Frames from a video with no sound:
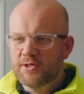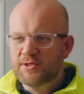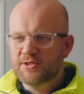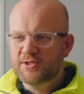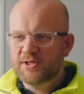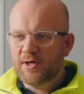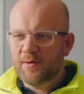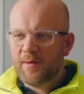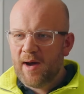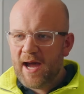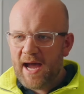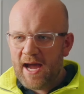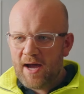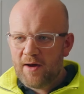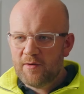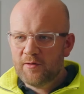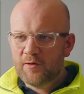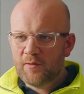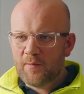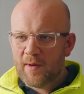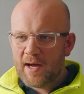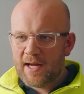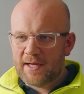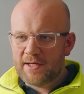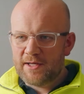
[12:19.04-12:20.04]
So how
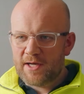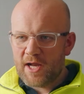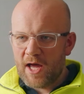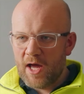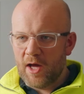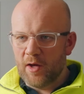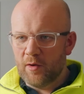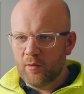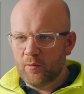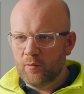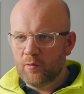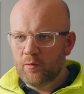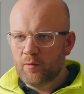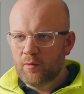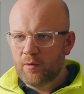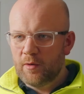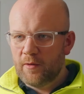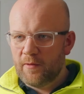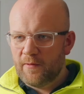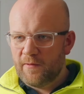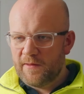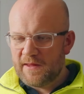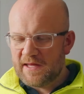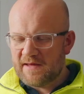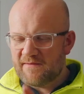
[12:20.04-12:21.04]
do I know
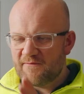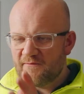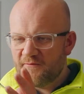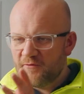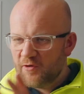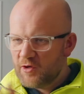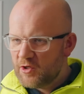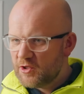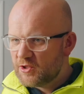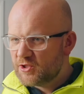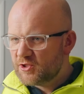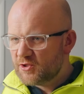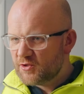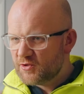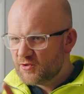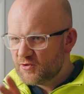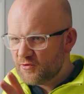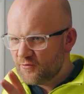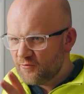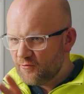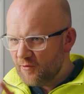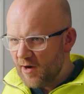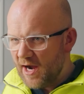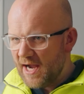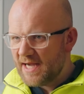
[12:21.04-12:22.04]
the inverter is
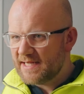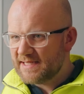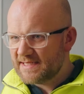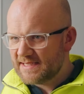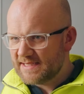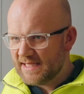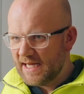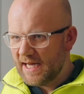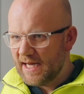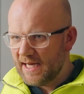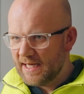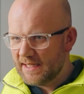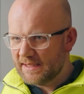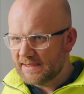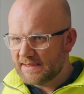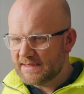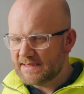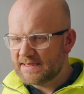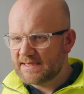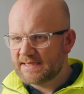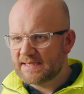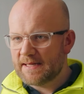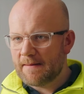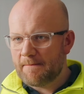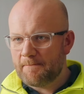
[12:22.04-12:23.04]
the right
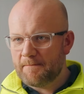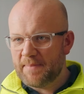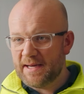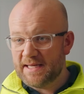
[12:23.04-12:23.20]
size